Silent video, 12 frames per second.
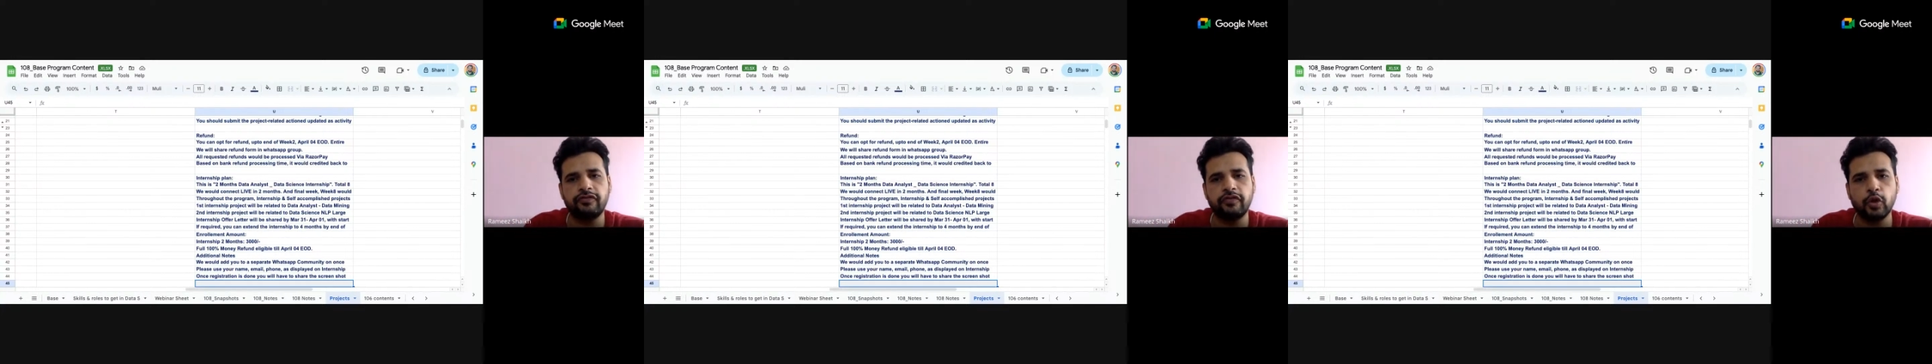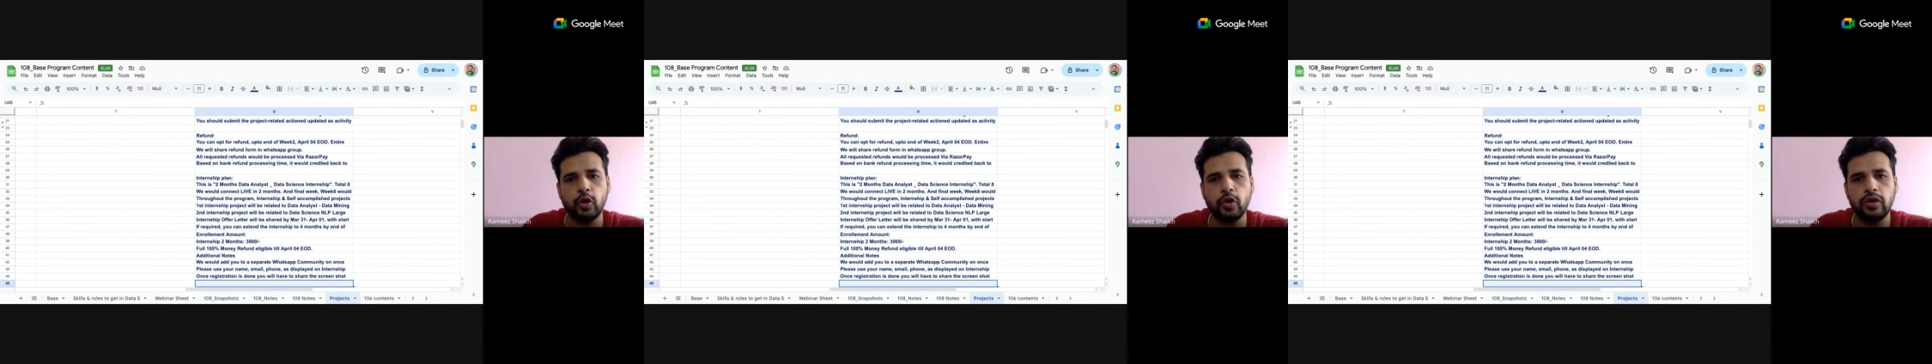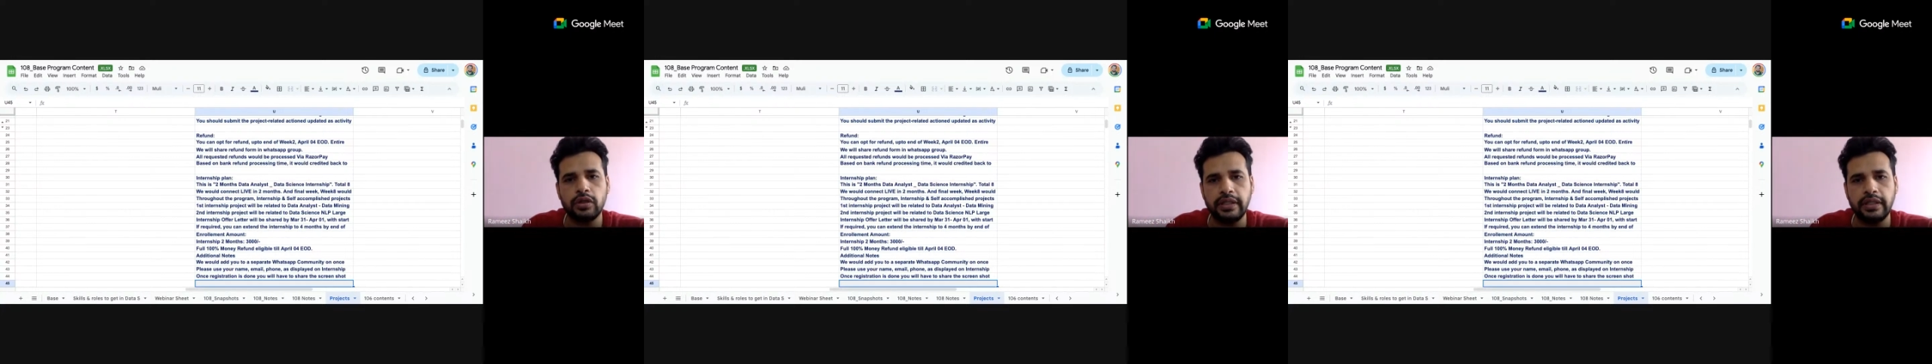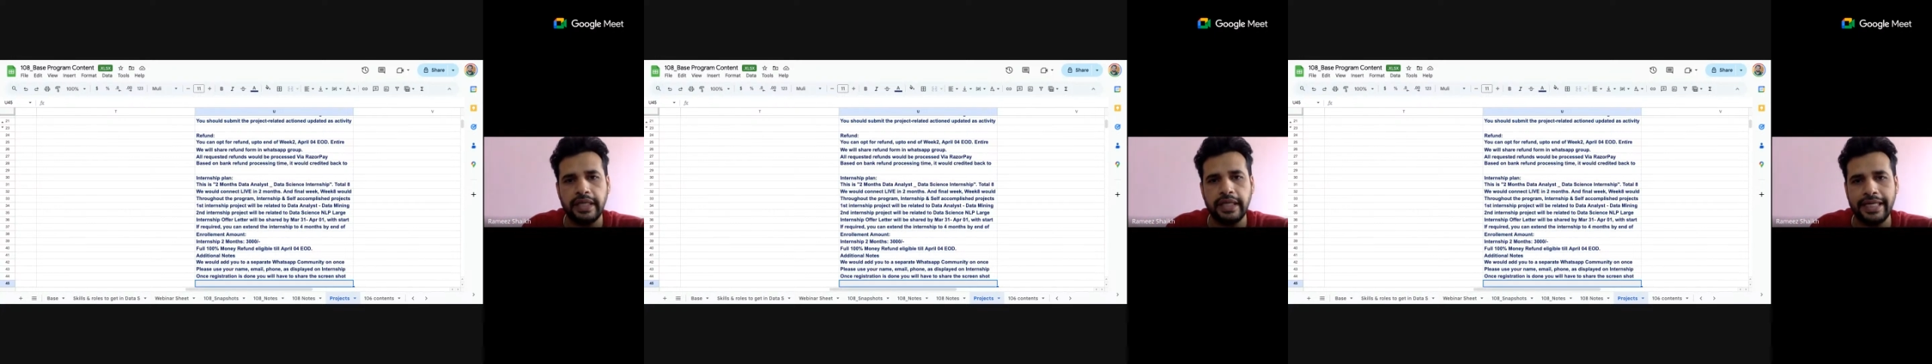flow
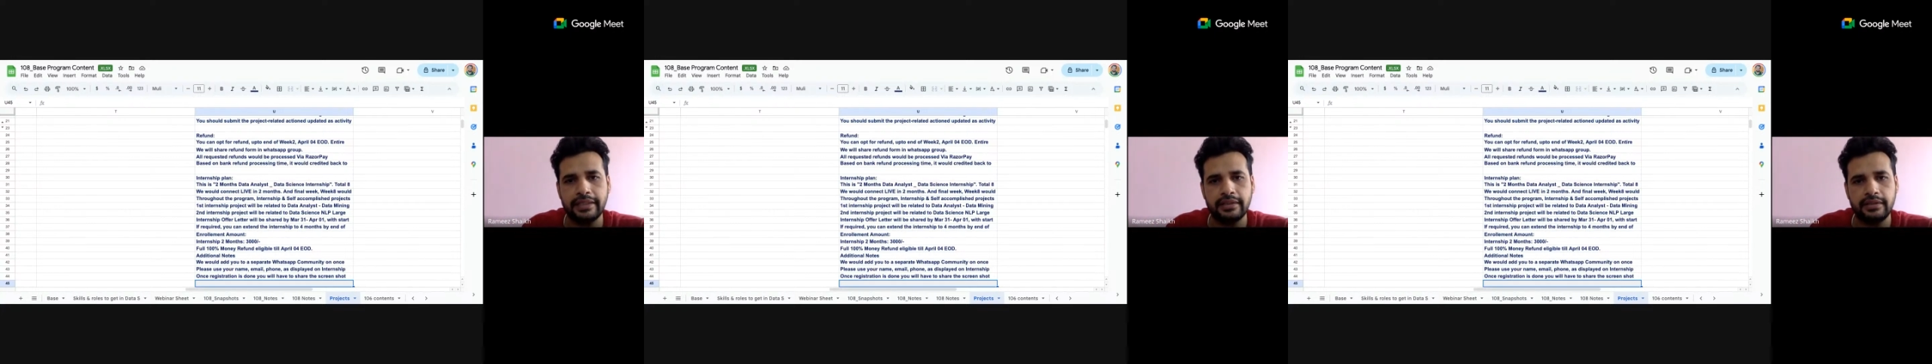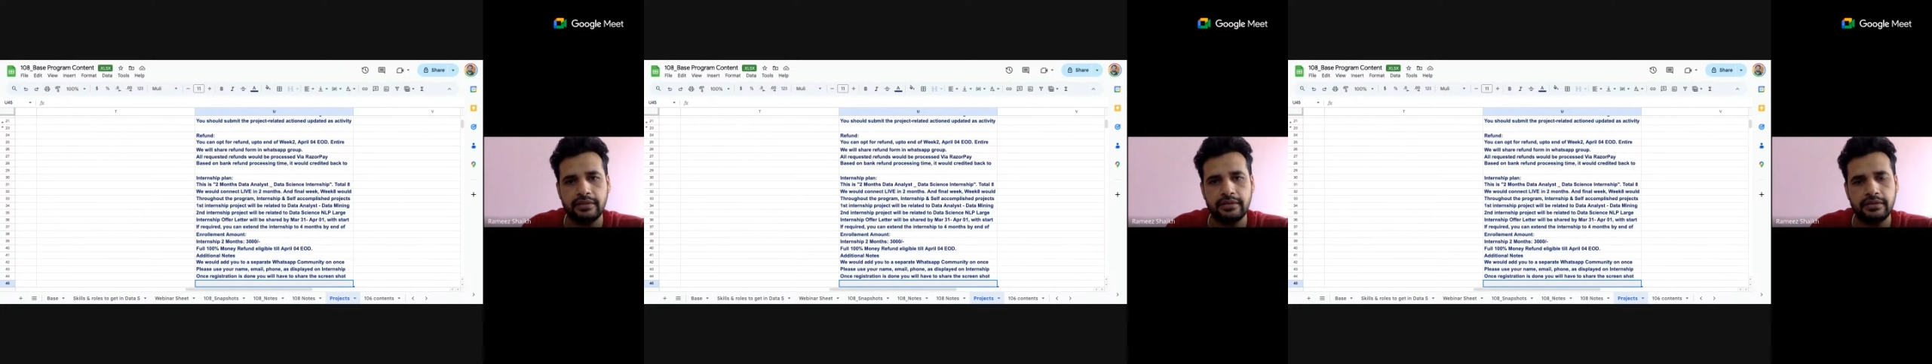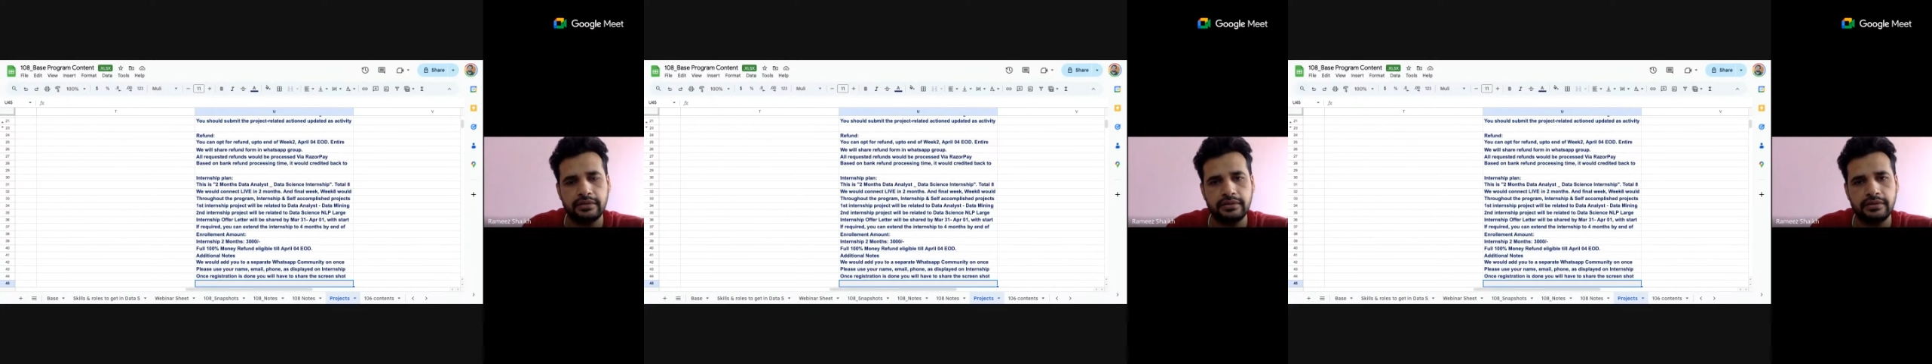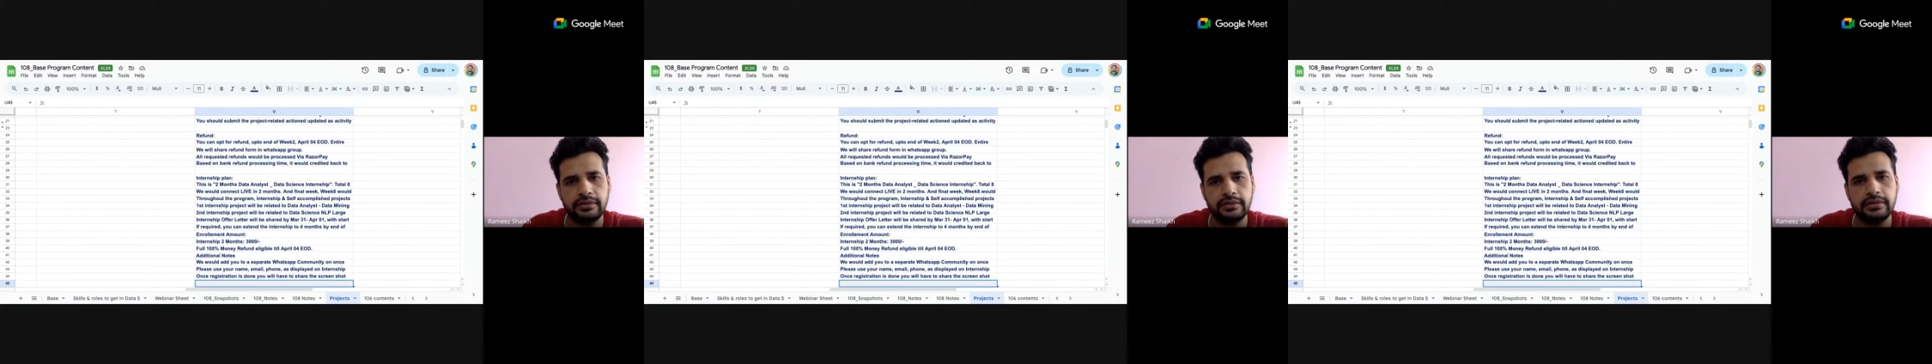there.
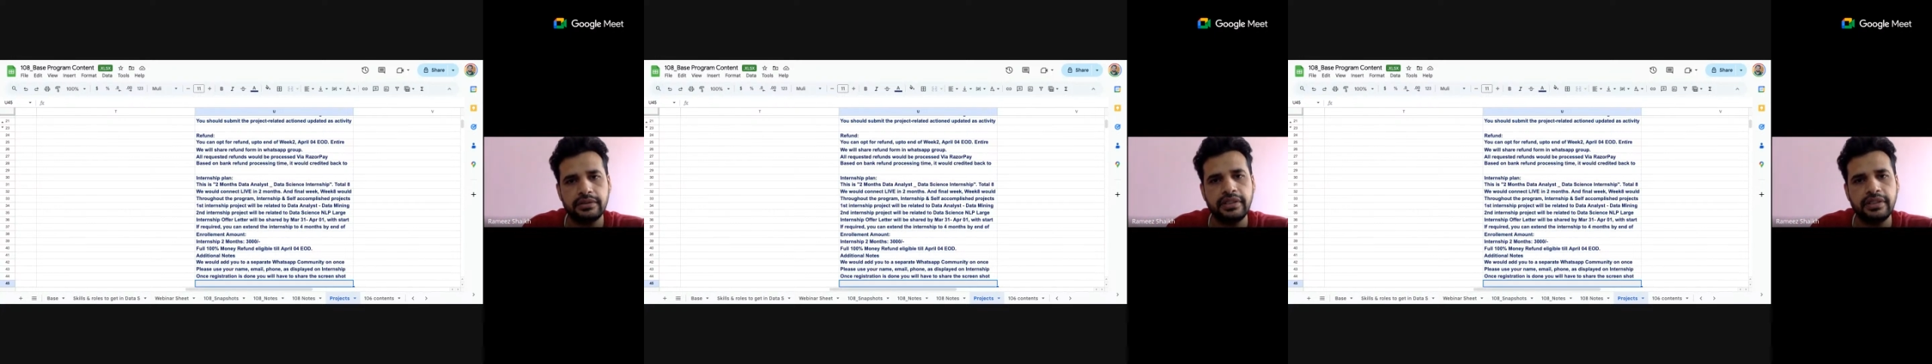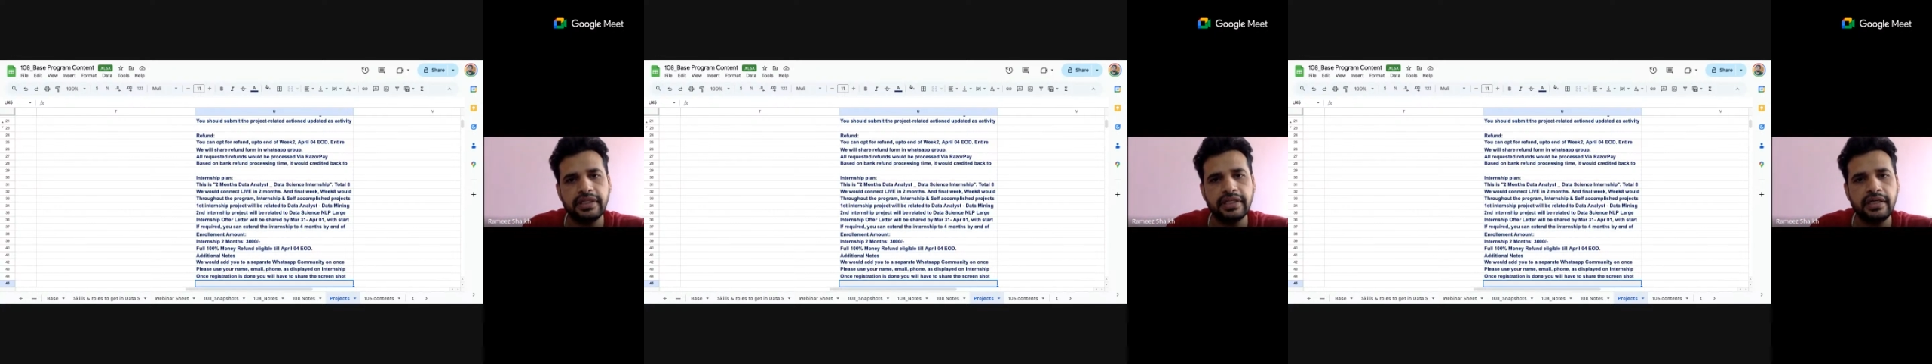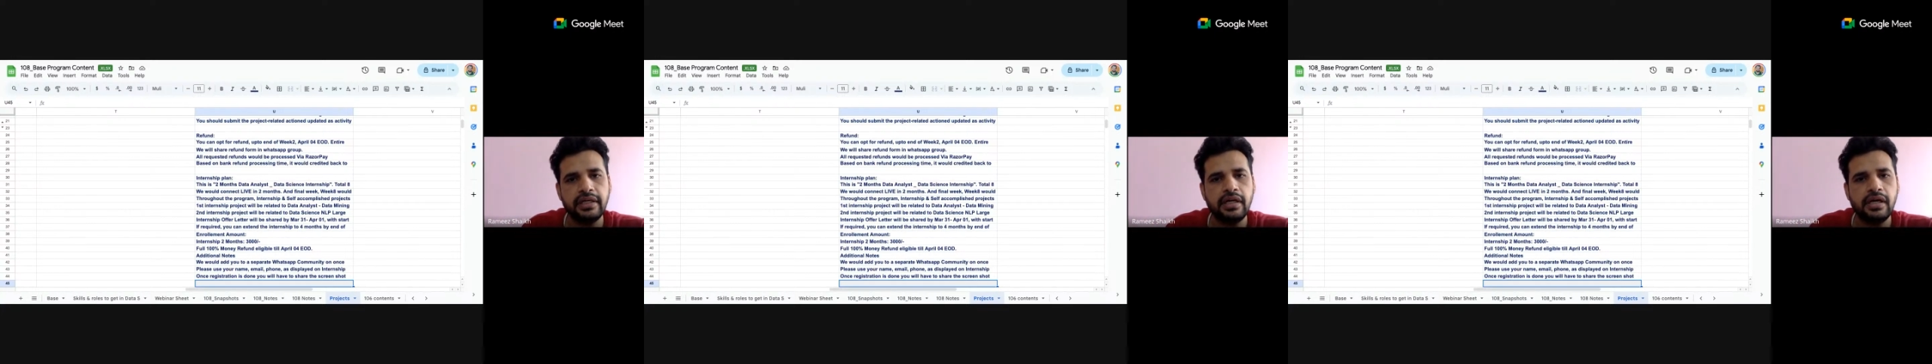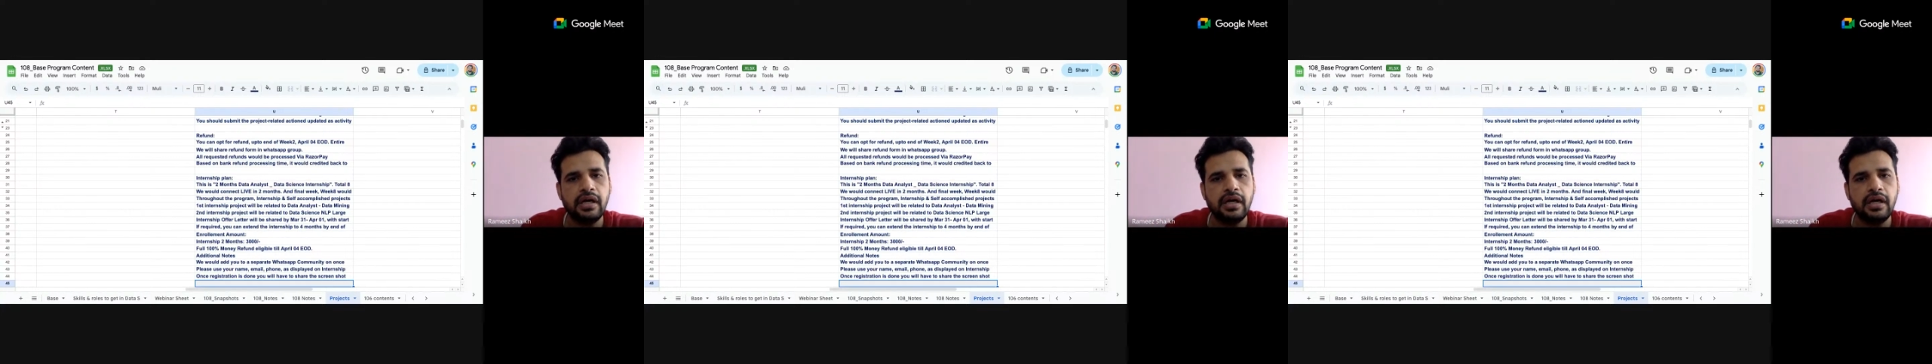Okay.